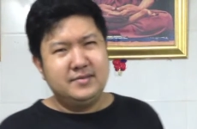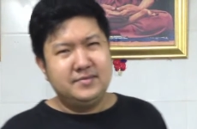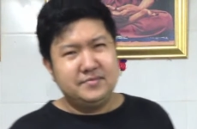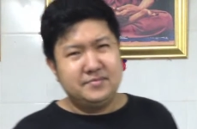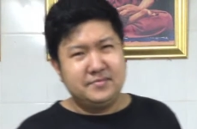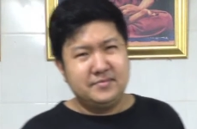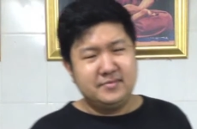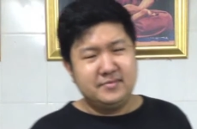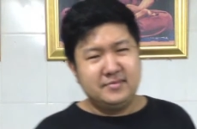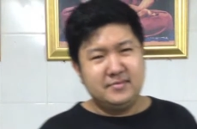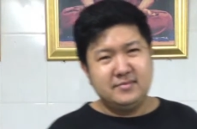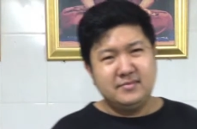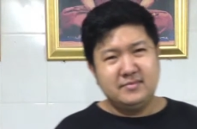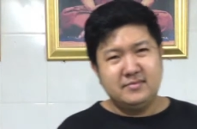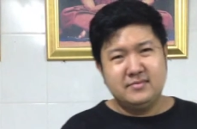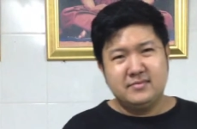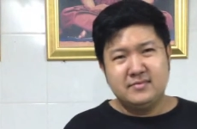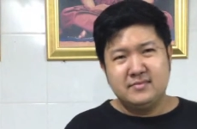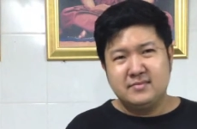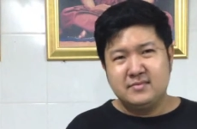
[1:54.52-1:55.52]

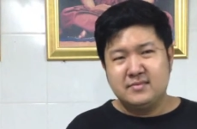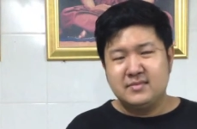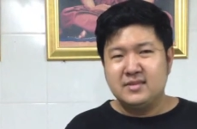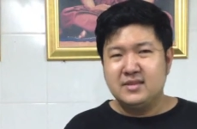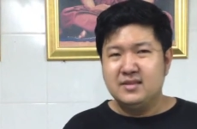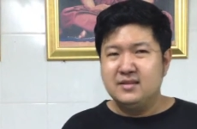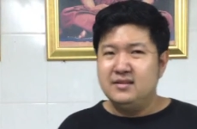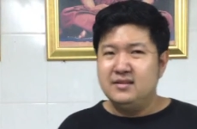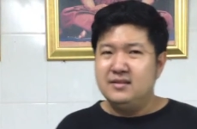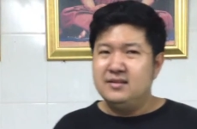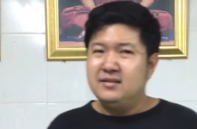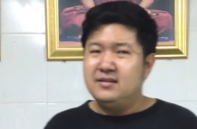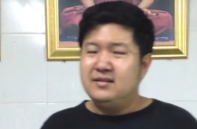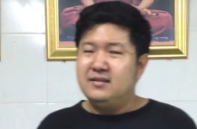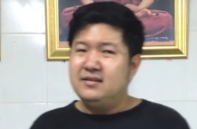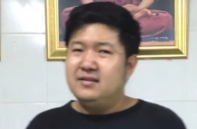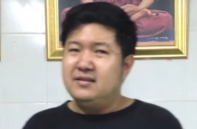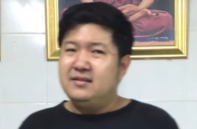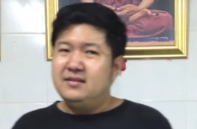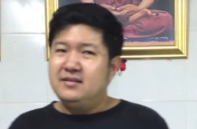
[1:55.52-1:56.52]

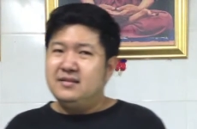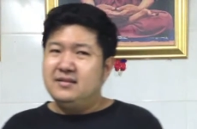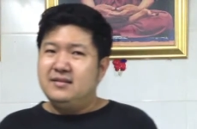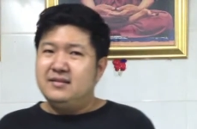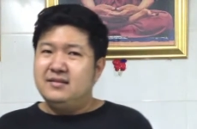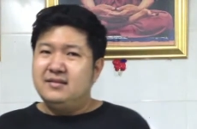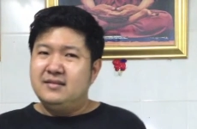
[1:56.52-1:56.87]
Nothing is said.